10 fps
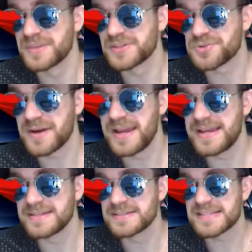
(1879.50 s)

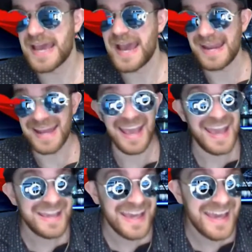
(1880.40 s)
trains at
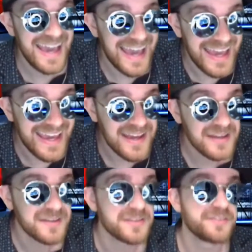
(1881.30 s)
AKA,
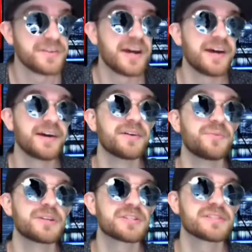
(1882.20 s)

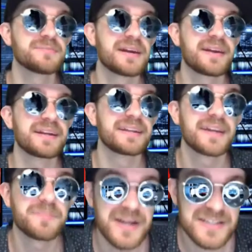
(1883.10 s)
which is American
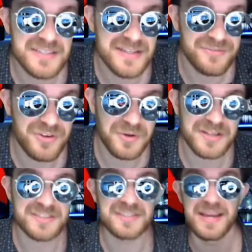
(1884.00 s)
Kickboxing, of
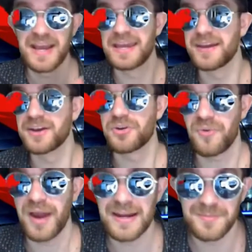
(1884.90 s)
course.
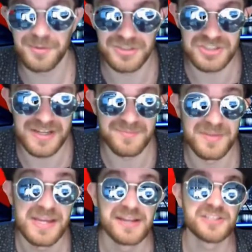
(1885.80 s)
Incredible gym.
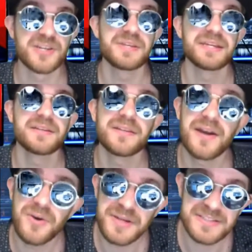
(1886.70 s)
So you
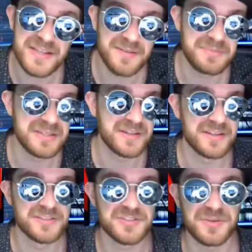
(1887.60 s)
know he's going to be a
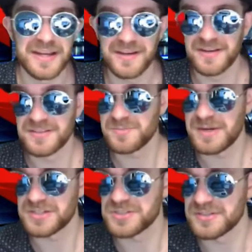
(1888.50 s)
good striker,
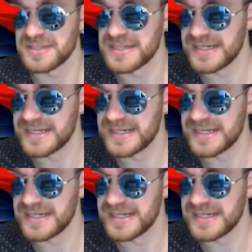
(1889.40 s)
especially.